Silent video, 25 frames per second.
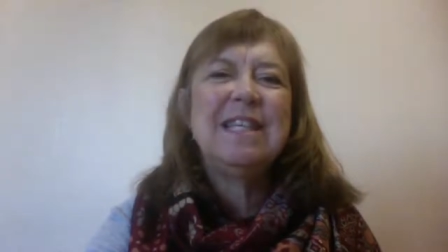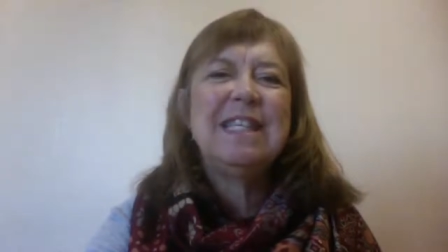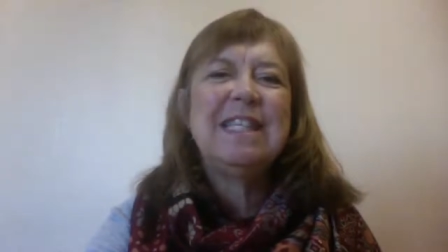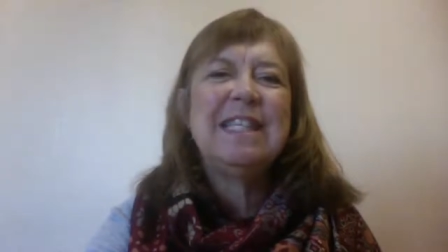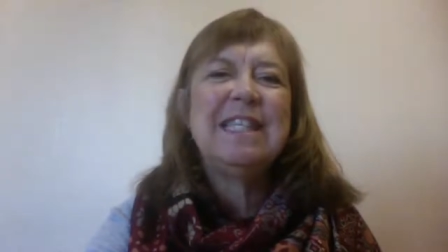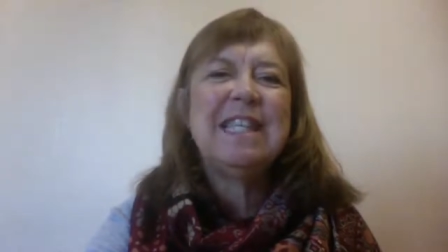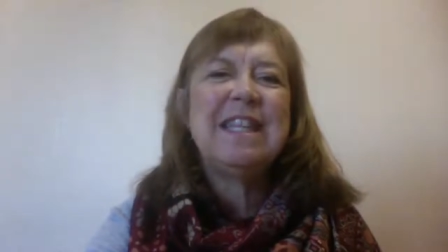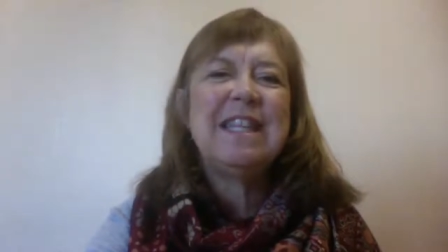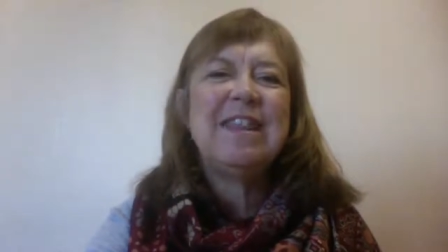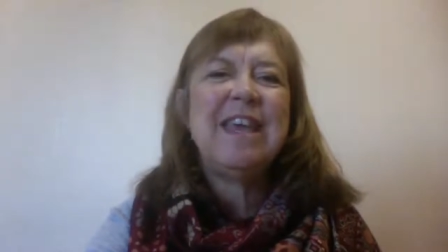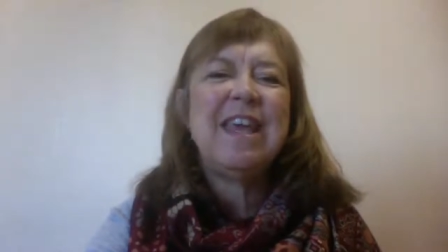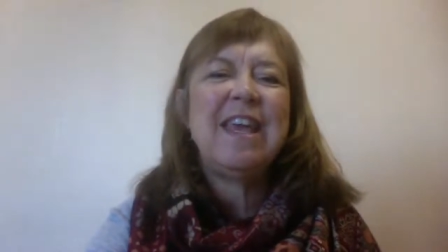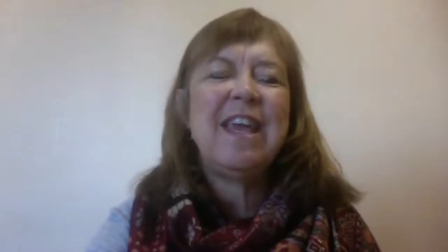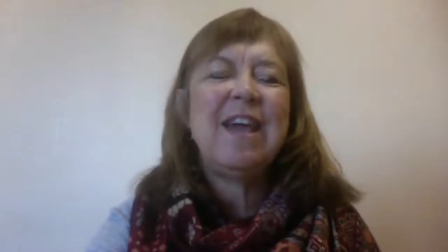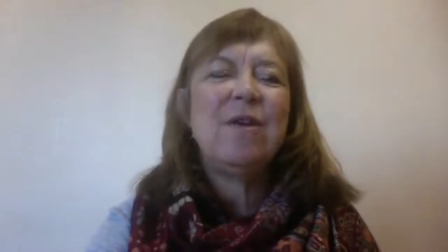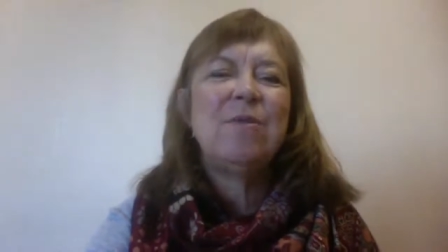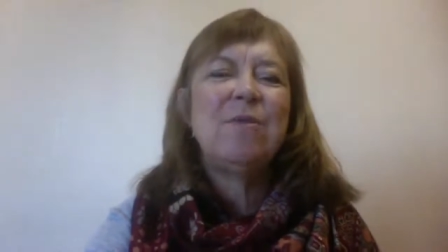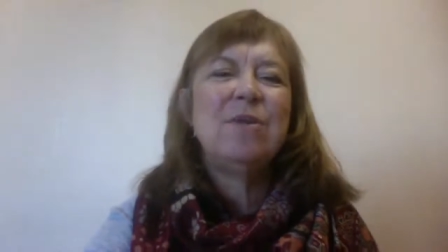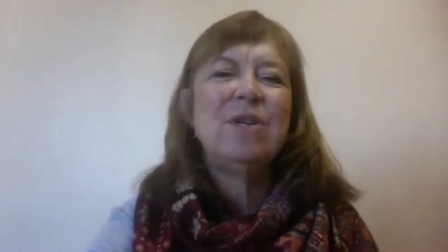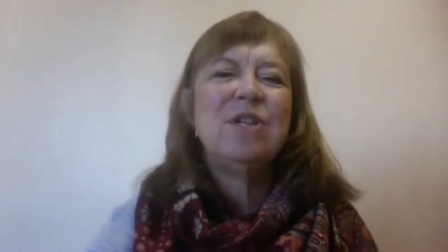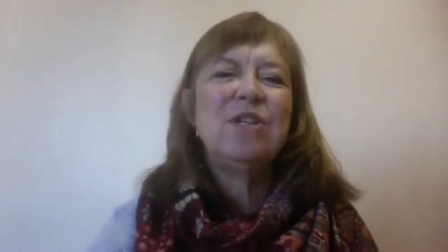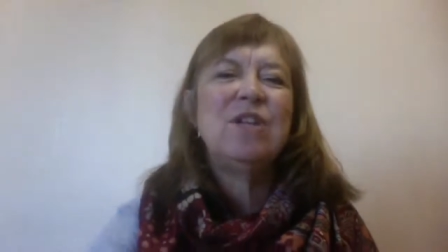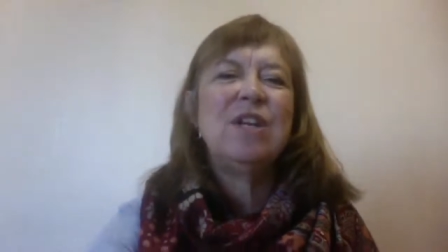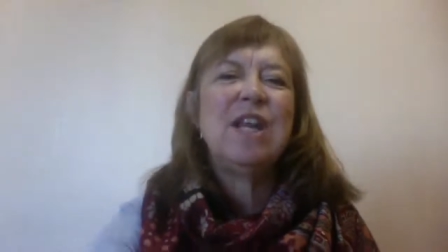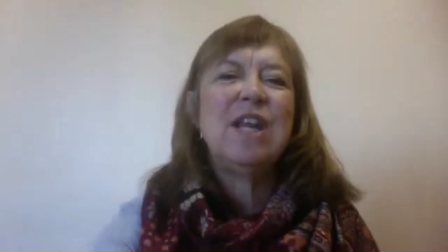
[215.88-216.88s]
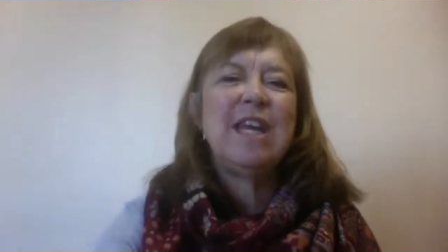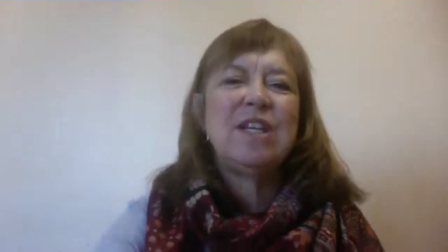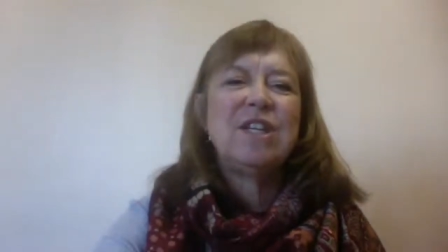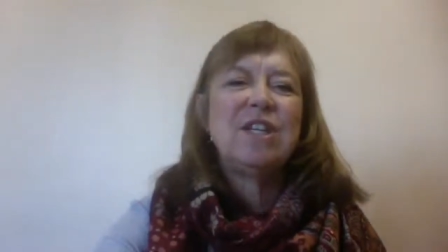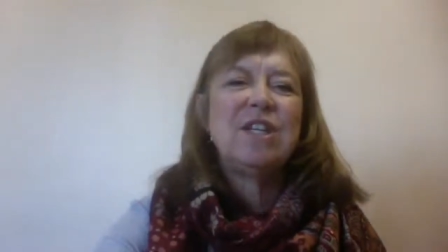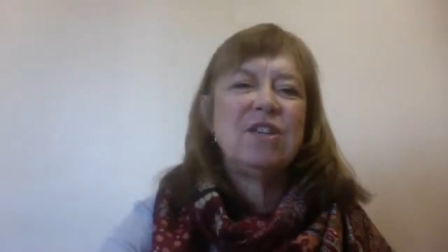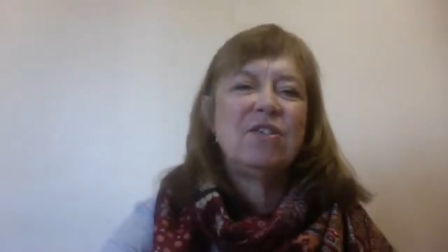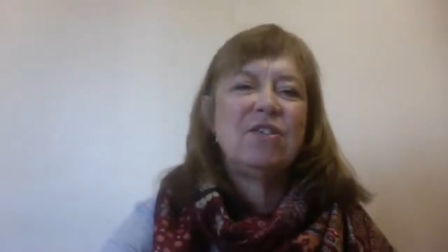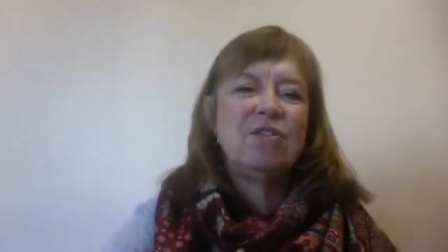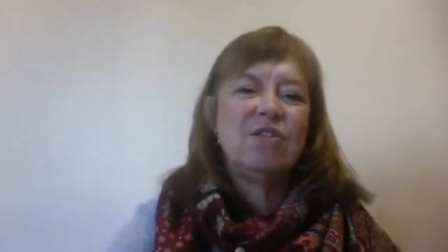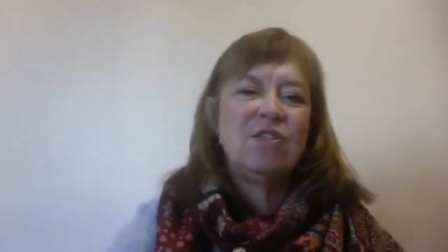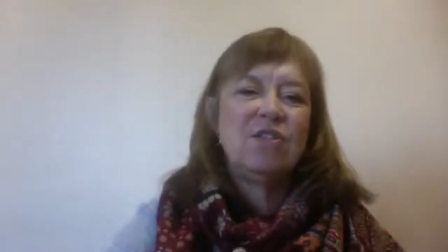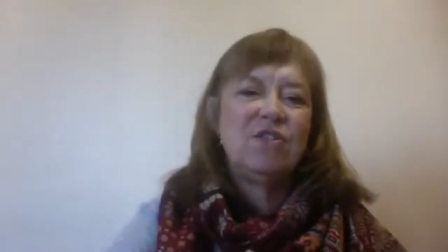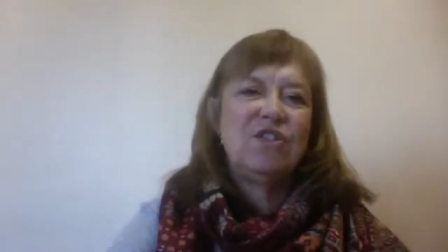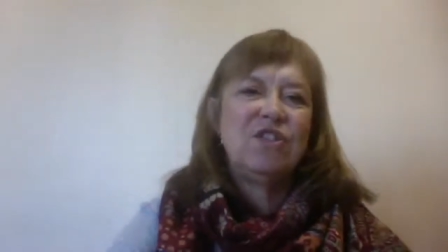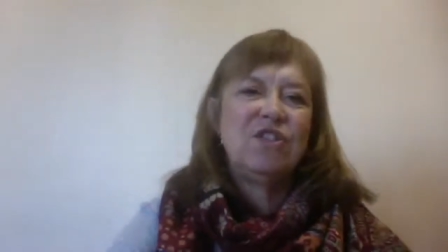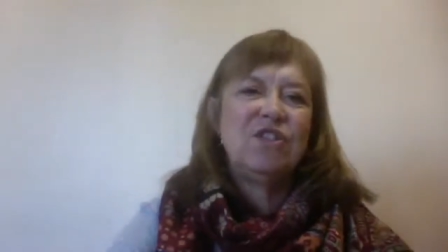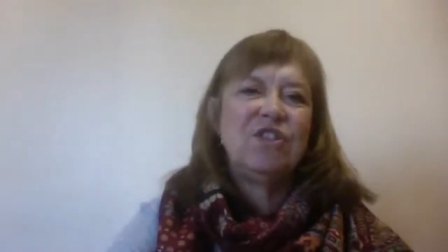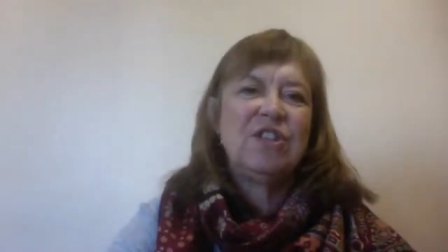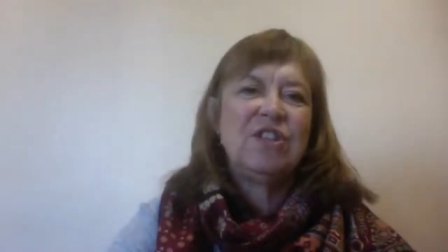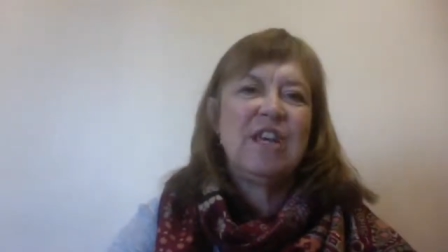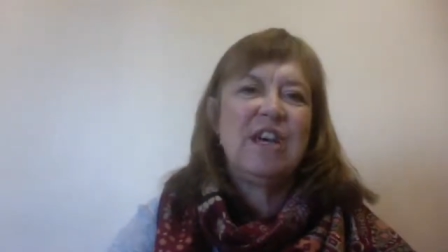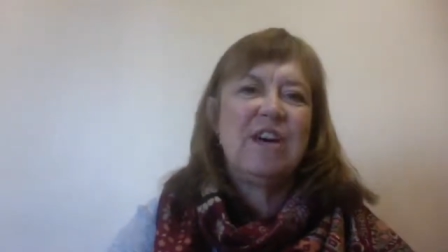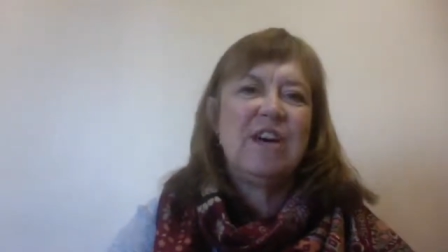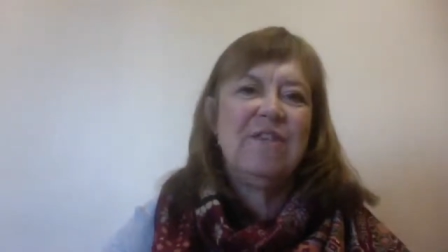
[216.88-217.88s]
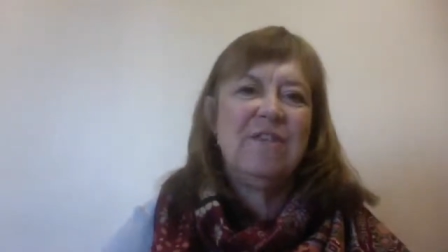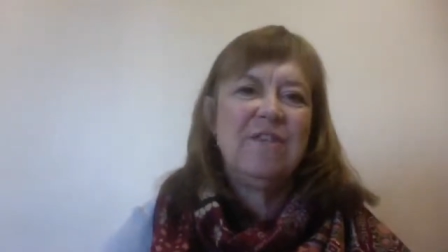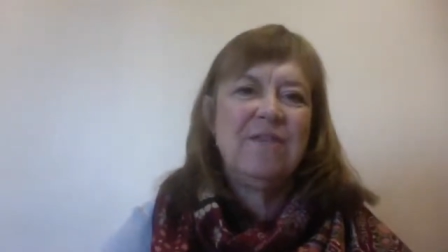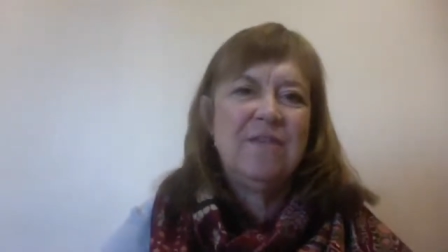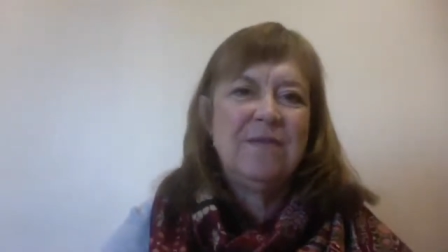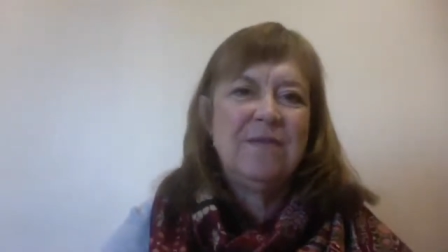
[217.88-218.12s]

Dithia, would you like to introduce yourself?